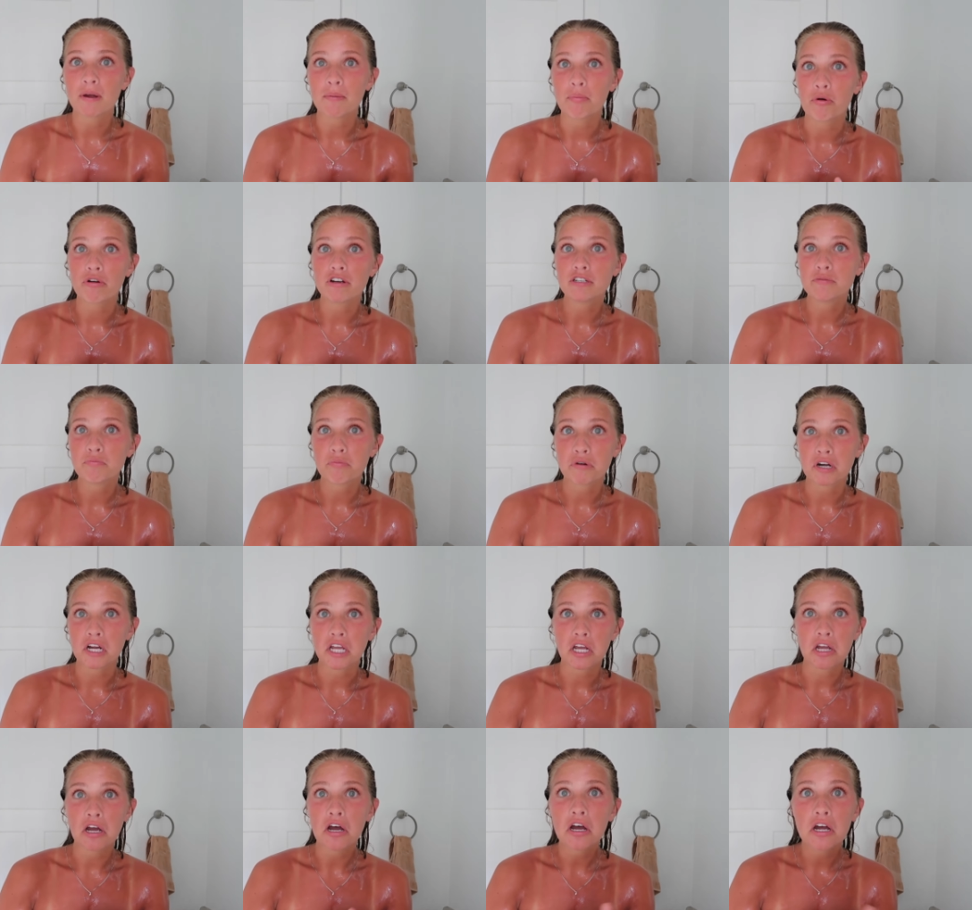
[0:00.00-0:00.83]
my pores
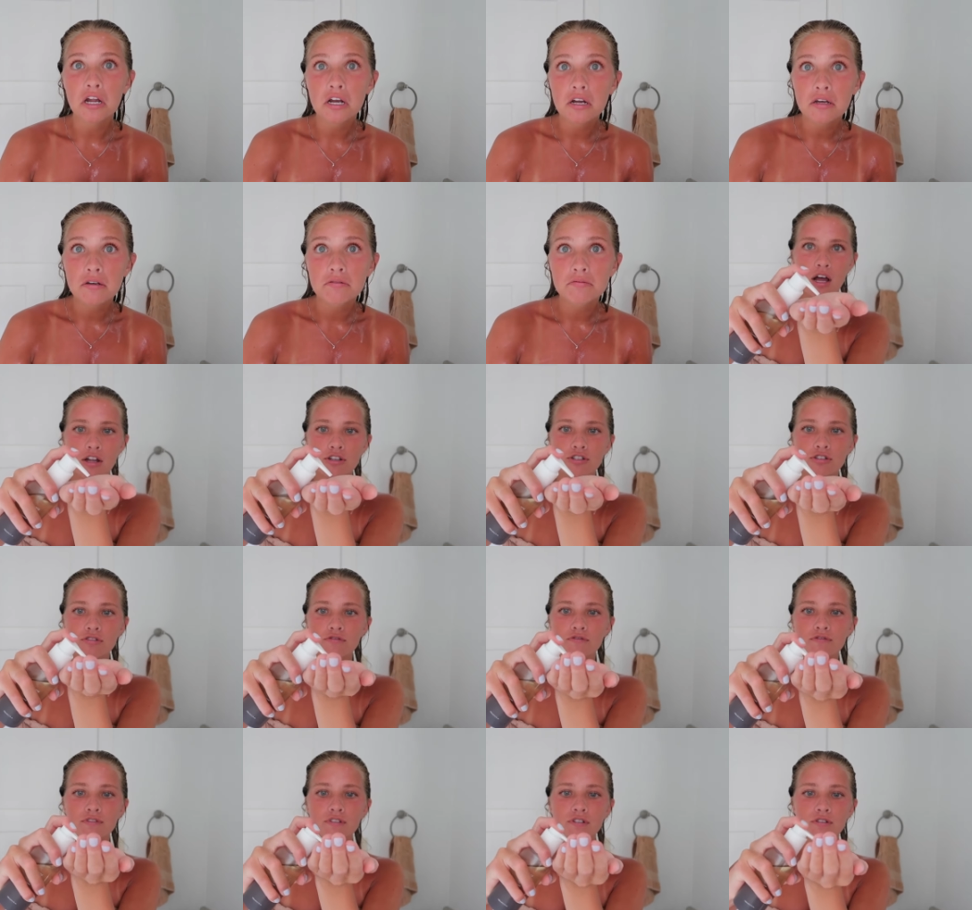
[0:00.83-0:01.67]
pretty good. I'll
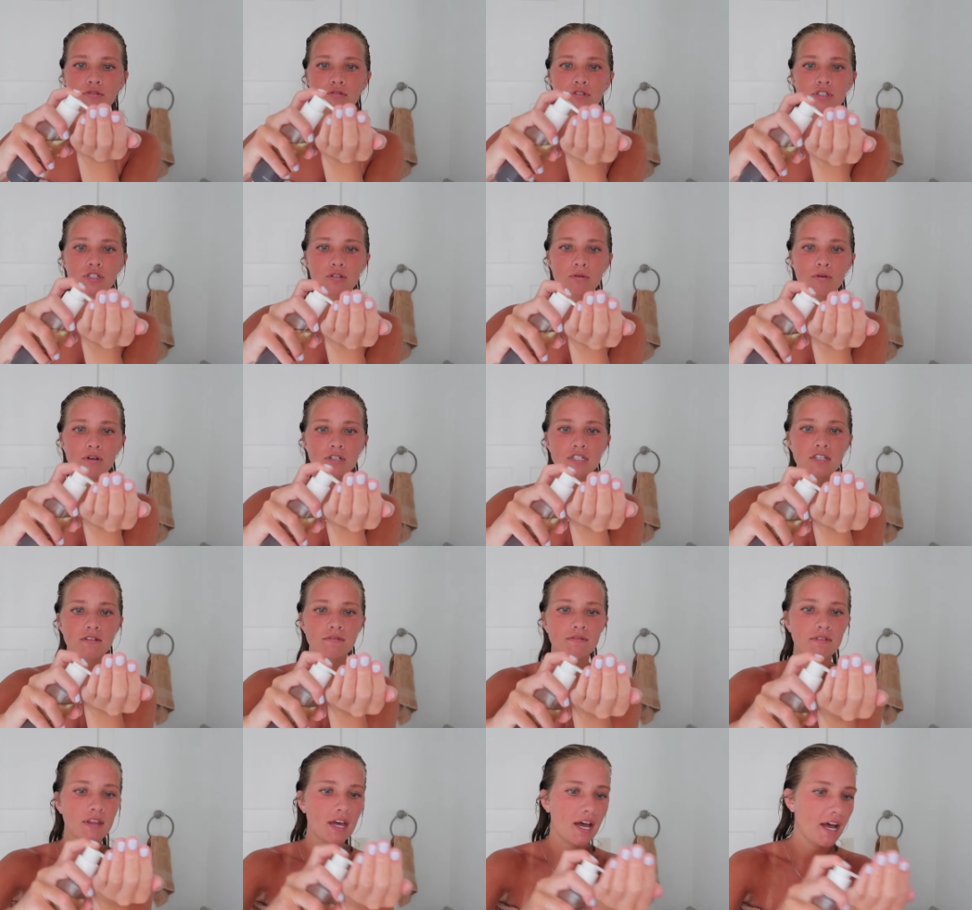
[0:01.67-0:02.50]
do a few squirts of